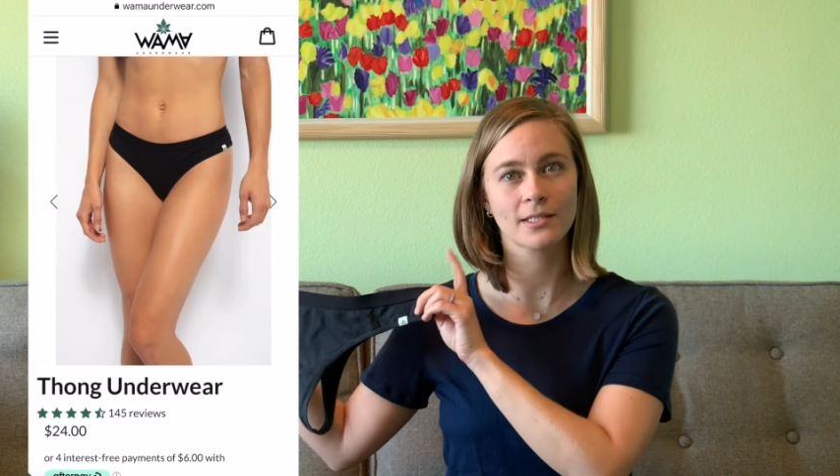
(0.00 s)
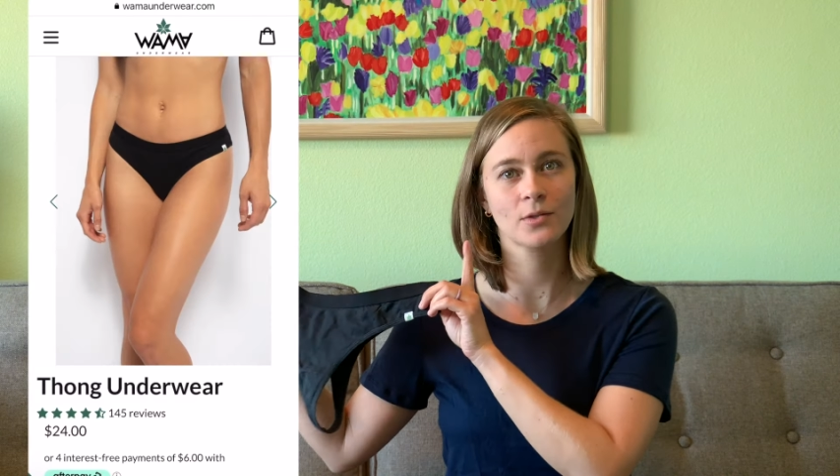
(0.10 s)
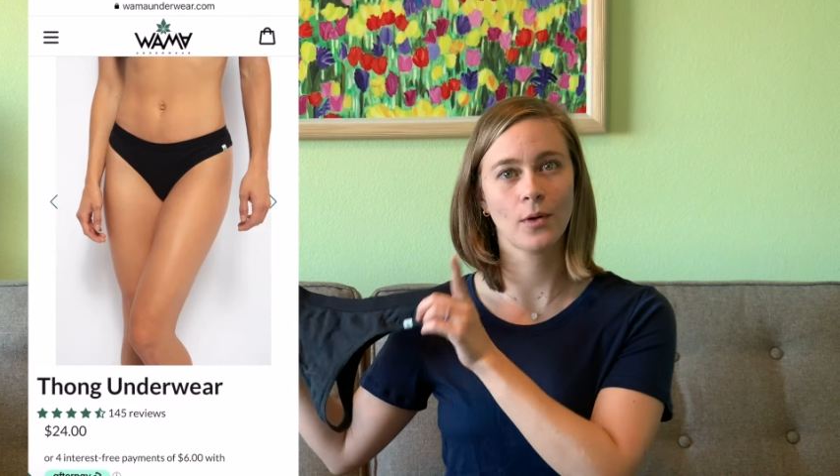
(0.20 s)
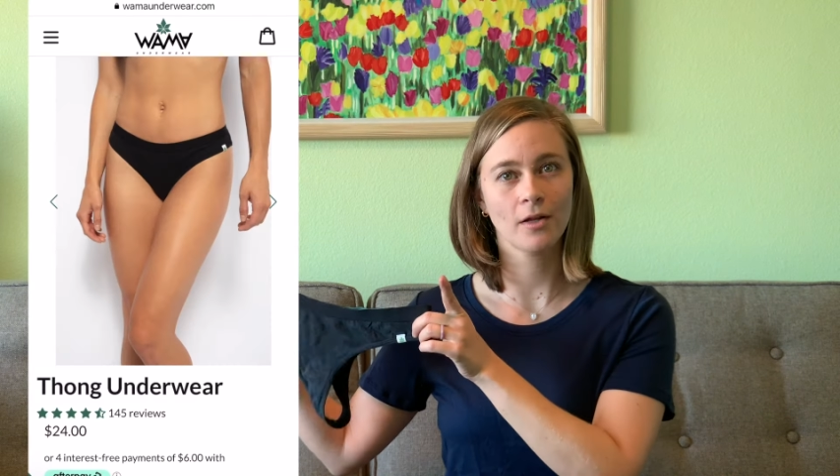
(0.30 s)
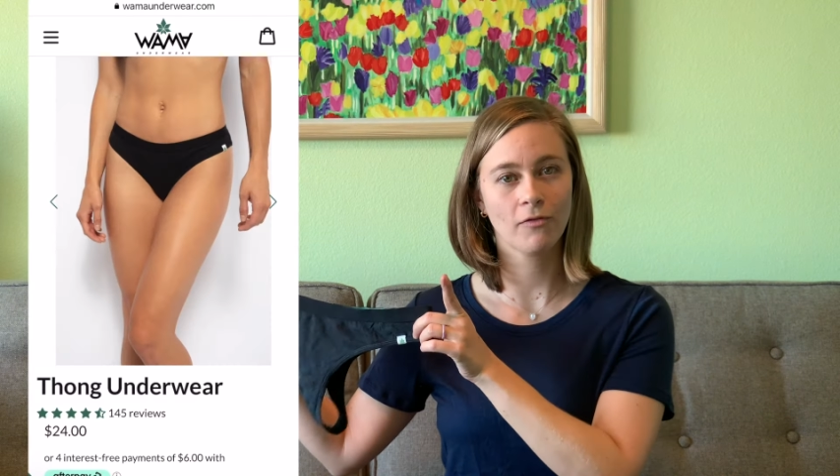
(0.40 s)

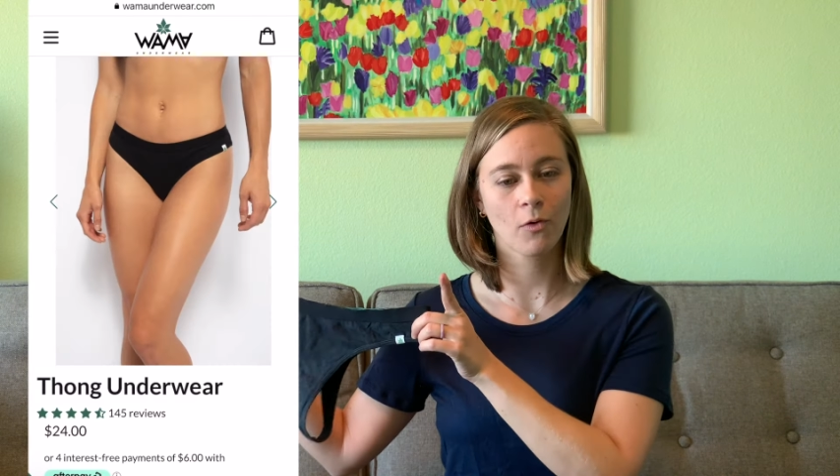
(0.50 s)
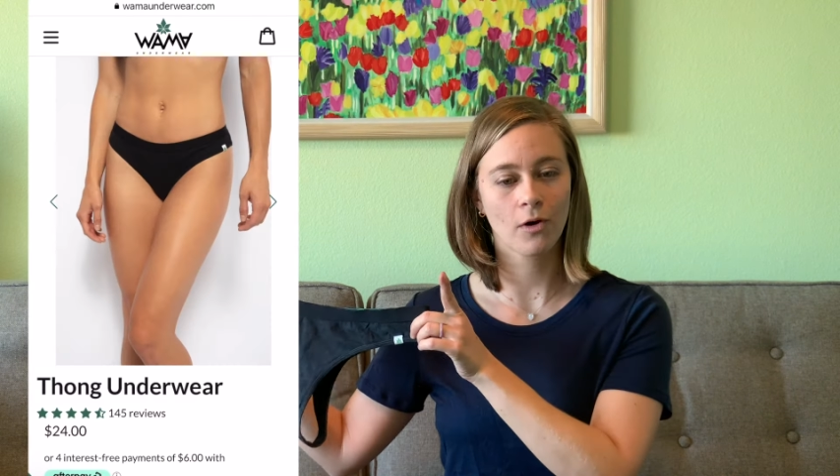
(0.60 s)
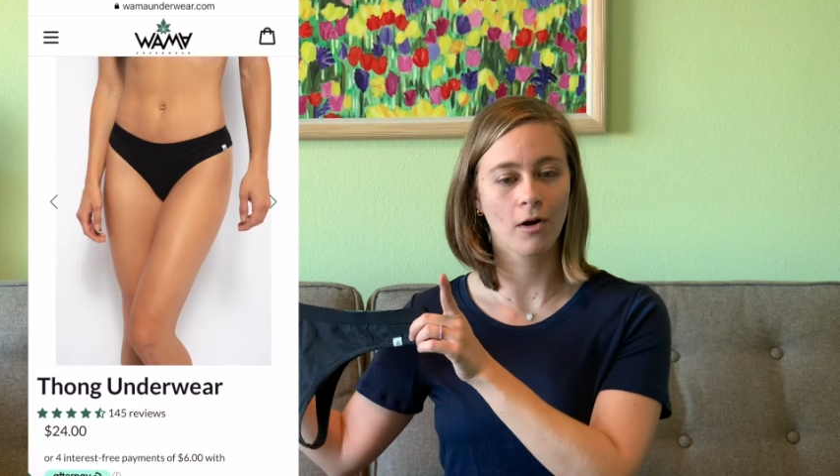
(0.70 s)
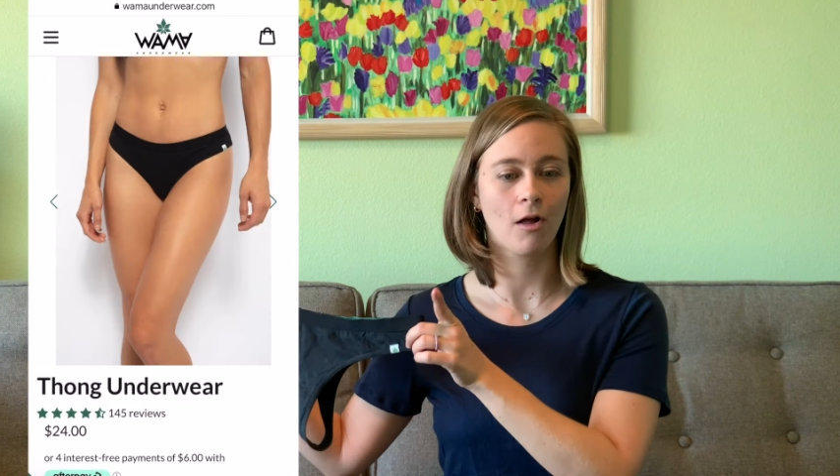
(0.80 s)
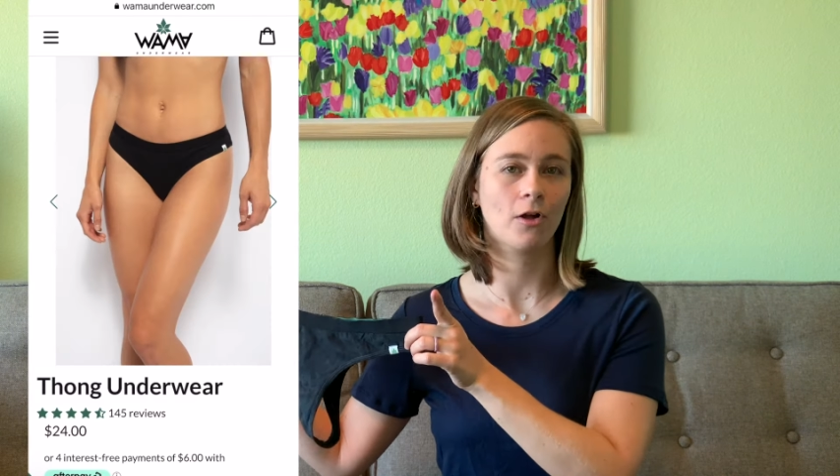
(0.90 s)

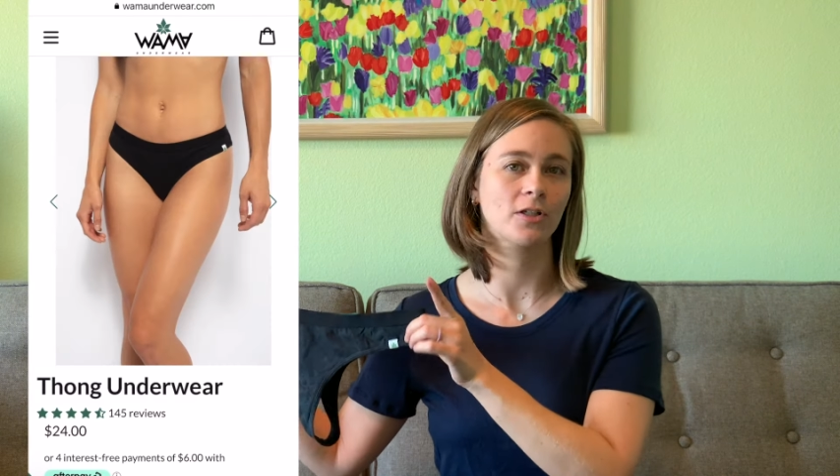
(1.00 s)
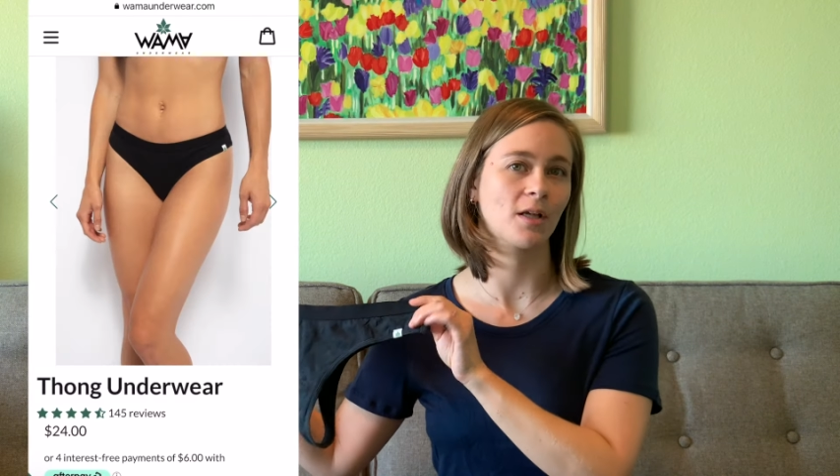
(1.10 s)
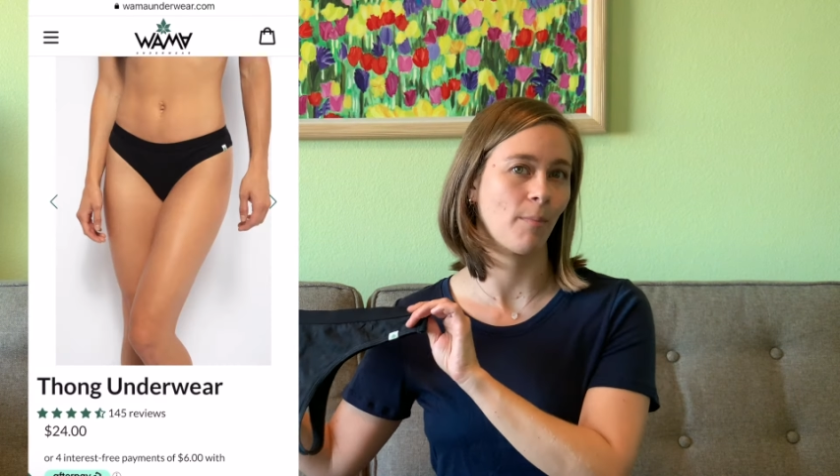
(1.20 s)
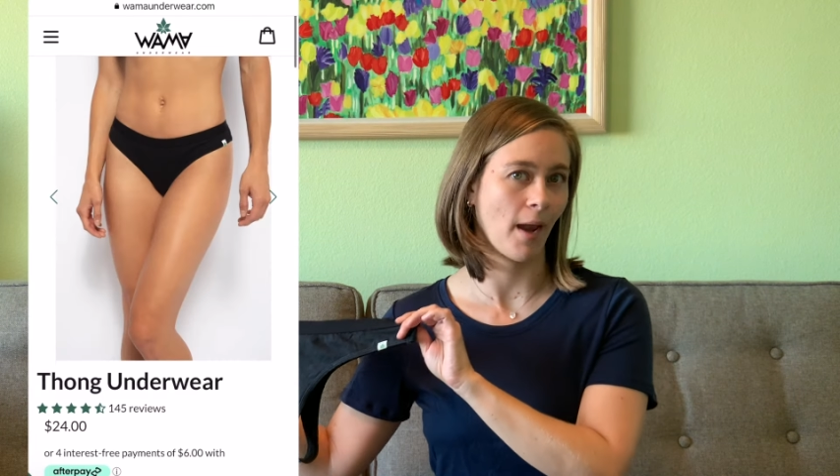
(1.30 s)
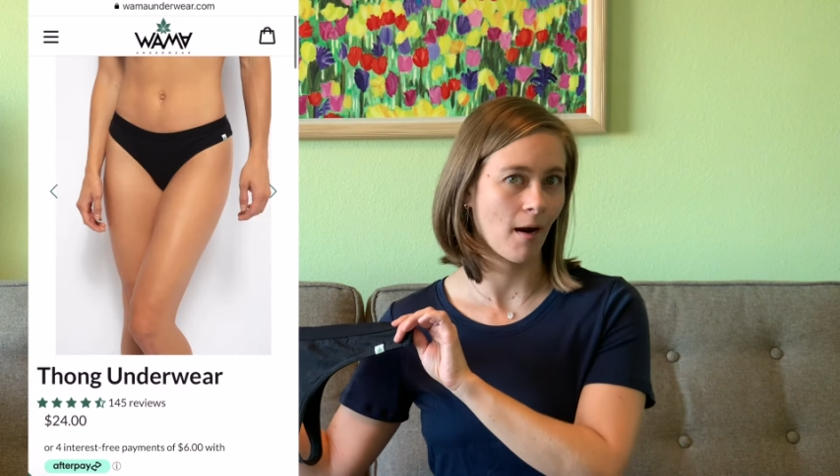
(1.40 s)
$24 a
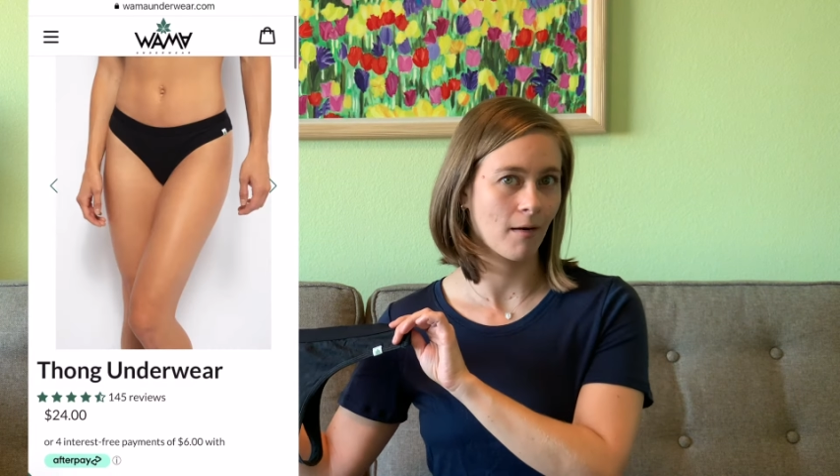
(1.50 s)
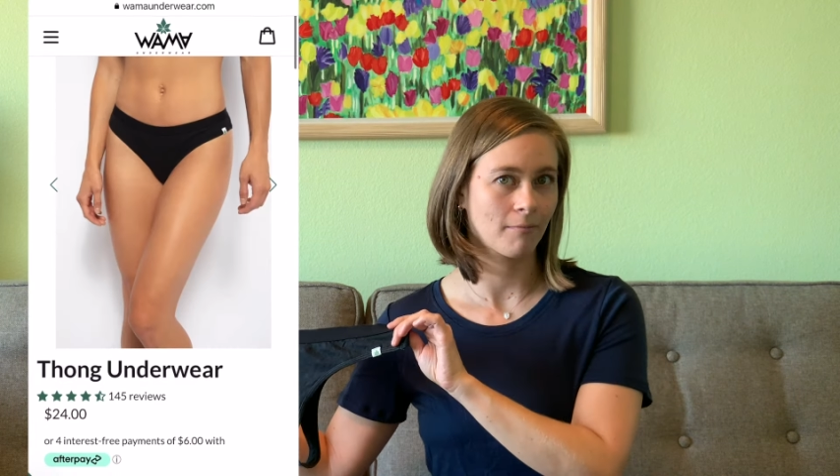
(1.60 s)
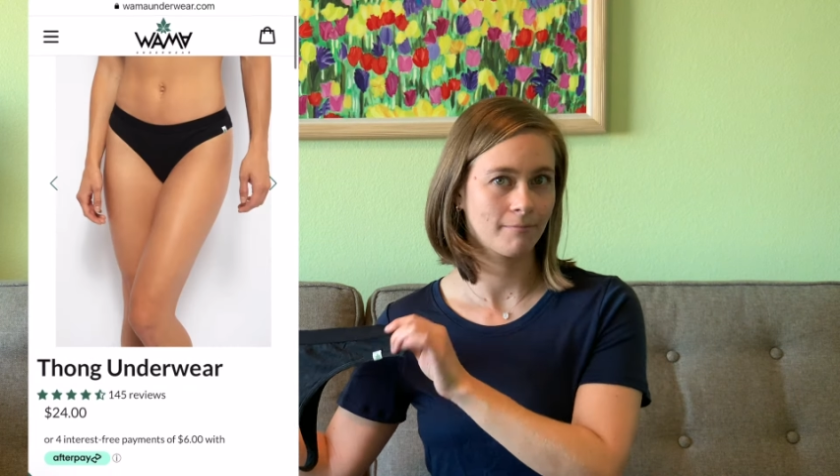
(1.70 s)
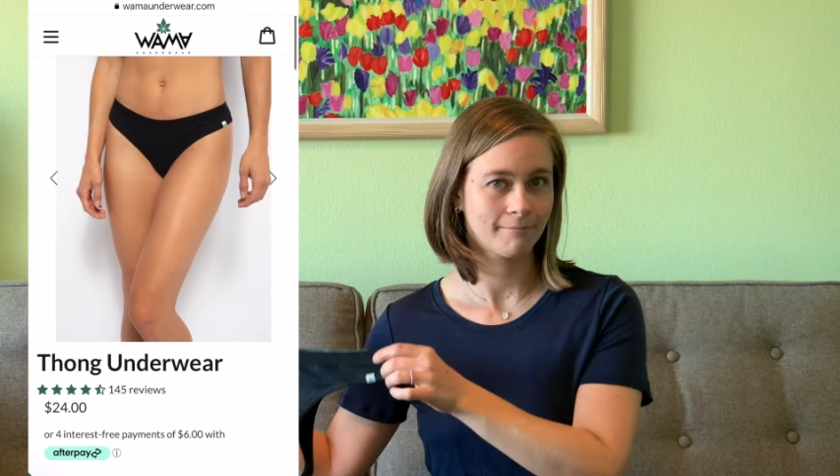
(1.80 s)
pair.